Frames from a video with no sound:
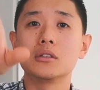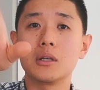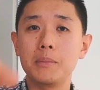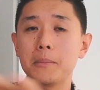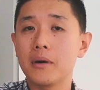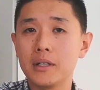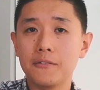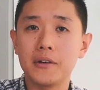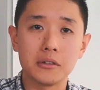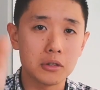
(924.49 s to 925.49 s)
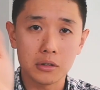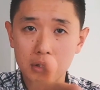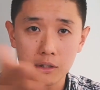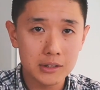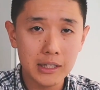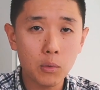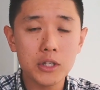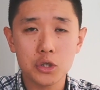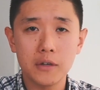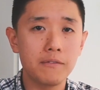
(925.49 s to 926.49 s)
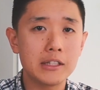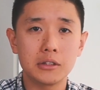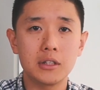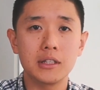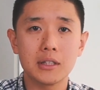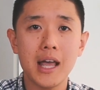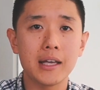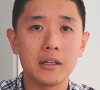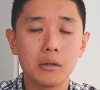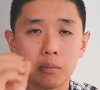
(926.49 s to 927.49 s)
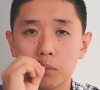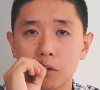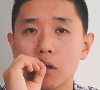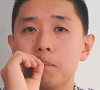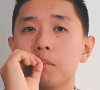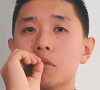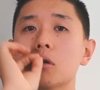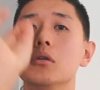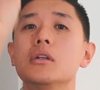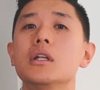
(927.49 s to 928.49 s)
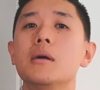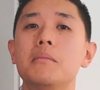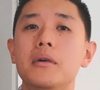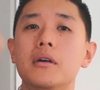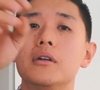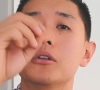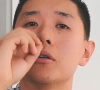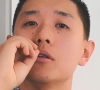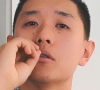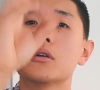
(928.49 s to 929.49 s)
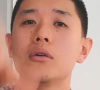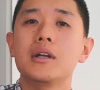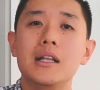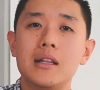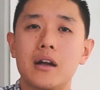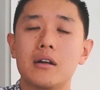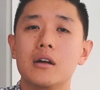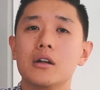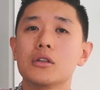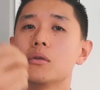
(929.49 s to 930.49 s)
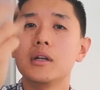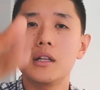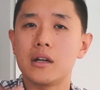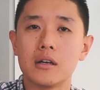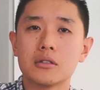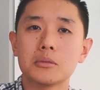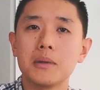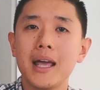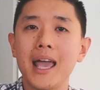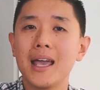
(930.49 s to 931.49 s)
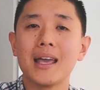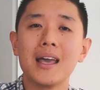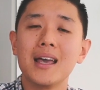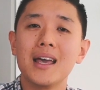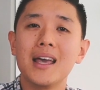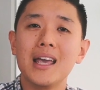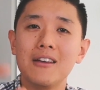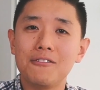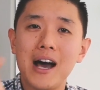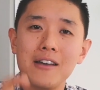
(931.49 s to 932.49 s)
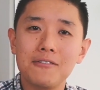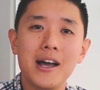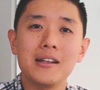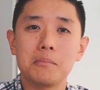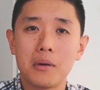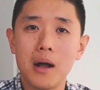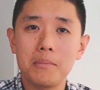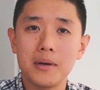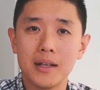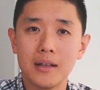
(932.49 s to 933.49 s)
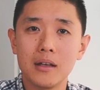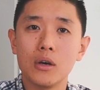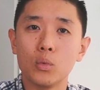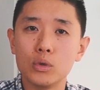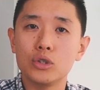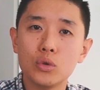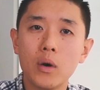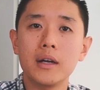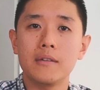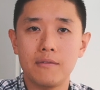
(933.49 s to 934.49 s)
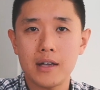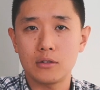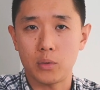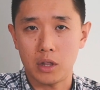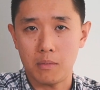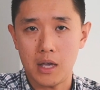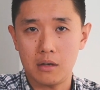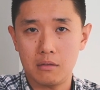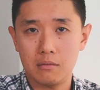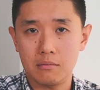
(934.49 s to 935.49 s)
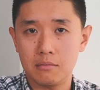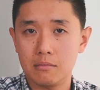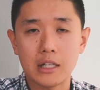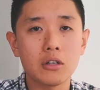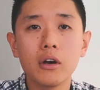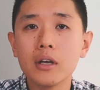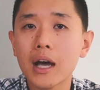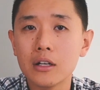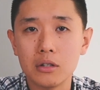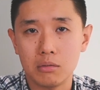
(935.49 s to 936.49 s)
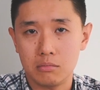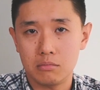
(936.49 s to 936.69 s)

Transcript: Some people are different. So see what your investor is like. Throw the number, throw it in there. Throw it in there. Just be like, hey, if I find a property, would you want to invest with me? That's all you got to do.